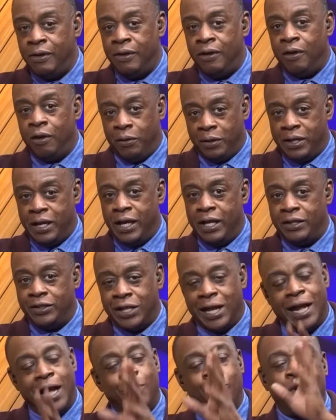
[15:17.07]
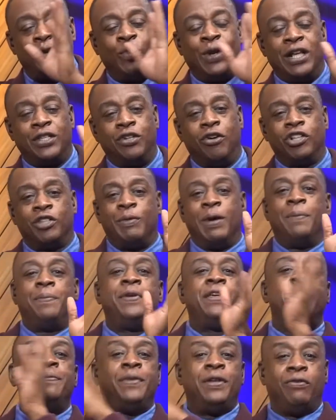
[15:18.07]
okay? So when I talked about
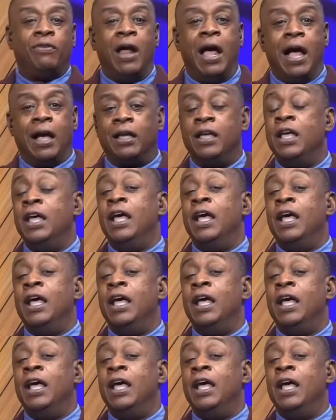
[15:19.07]
PNB Rock,